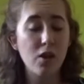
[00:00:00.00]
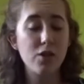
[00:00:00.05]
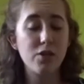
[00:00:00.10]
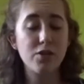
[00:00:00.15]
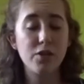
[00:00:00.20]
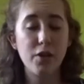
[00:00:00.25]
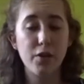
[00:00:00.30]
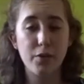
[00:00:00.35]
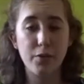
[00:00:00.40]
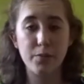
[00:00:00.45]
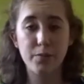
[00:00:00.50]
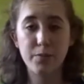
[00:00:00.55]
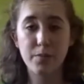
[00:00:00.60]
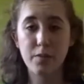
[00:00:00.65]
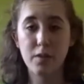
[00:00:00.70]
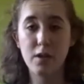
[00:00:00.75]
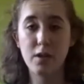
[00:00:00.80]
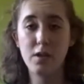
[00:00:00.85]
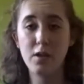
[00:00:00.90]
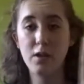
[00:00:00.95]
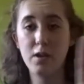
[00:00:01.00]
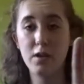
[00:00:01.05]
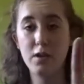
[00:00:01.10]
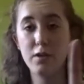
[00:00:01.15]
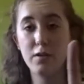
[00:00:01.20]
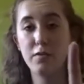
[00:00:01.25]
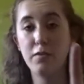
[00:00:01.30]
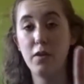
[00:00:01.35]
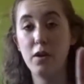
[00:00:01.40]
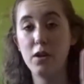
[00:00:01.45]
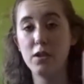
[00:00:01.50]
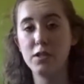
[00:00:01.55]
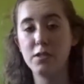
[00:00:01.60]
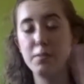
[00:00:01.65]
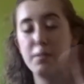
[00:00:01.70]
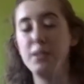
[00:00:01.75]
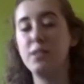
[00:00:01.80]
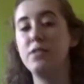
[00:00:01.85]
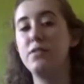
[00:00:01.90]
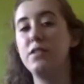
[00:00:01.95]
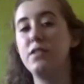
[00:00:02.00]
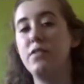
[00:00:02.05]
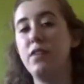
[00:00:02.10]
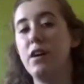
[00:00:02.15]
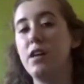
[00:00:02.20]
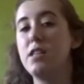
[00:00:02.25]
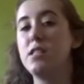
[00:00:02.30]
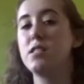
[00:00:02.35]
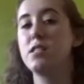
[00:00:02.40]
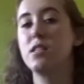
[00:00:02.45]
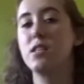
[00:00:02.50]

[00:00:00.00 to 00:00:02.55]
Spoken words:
So the first bit of advice